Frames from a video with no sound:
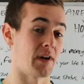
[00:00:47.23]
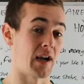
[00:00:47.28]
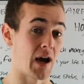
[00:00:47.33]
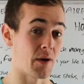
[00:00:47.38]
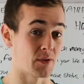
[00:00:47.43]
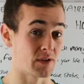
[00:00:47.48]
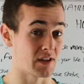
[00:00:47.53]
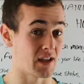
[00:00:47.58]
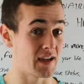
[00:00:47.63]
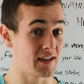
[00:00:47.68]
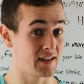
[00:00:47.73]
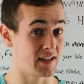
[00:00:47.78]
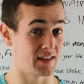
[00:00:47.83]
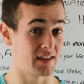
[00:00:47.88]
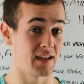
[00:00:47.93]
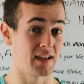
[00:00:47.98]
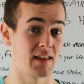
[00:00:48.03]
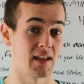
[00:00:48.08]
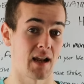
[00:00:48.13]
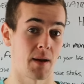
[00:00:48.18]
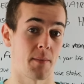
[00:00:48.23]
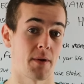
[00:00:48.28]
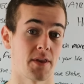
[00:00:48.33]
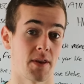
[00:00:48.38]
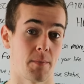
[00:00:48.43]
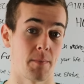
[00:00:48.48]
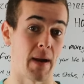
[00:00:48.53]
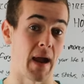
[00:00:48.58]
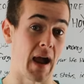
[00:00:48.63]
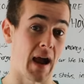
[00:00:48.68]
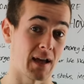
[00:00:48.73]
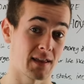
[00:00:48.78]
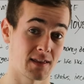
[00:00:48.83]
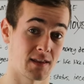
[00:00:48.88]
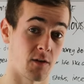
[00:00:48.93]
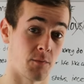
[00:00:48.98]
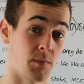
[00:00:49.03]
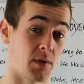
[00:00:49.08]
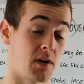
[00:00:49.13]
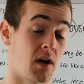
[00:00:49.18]
but I would like to think that I'm on the
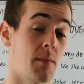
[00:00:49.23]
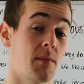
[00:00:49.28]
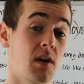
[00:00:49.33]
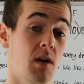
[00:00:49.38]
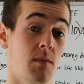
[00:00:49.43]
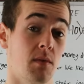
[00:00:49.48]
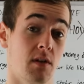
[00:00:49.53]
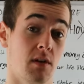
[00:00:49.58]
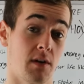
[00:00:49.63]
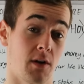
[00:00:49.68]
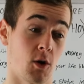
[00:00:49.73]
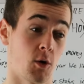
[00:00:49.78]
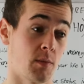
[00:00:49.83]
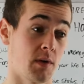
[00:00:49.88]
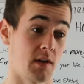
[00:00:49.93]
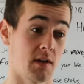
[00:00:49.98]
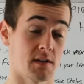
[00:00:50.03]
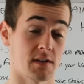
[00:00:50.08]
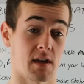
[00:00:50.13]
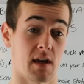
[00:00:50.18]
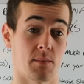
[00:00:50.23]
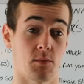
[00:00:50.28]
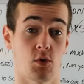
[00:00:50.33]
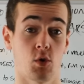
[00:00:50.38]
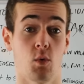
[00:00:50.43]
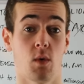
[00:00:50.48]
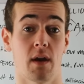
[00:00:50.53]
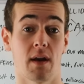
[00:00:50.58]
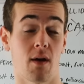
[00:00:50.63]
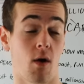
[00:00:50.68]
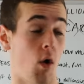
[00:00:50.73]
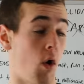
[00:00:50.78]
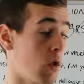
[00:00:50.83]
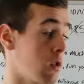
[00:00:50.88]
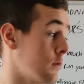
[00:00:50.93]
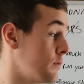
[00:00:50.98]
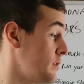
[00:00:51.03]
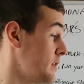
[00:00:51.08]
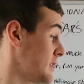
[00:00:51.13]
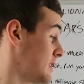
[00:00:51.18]
path of becoming a millionaire because I'm doing
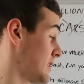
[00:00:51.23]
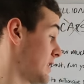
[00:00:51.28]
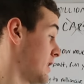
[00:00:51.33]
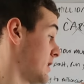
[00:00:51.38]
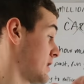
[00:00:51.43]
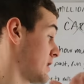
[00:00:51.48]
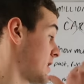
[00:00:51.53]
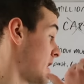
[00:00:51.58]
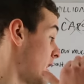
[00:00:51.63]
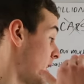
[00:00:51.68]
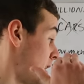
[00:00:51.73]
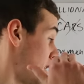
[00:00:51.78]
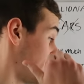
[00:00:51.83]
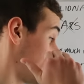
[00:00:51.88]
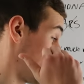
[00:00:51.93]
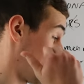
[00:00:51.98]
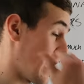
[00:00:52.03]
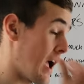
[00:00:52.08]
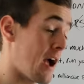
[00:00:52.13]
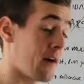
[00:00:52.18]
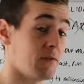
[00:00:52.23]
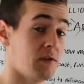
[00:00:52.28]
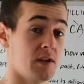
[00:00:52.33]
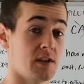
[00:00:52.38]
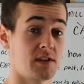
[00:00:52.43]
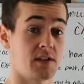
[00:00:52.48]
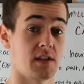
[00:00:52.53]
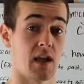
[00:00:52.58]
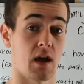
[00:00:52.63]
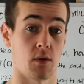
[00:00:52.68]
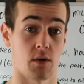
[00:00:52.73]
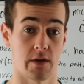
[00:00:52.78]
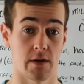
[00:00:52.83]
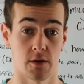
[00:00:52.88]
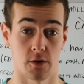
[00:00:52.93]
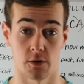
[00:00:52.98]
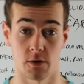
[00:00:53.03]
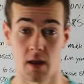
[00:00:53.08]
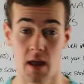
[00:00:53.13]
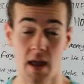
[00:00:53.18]
all of these things that I have listed out
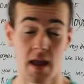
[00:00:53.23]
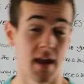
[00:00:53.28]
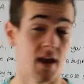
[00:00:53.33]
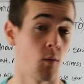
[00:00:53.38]
here.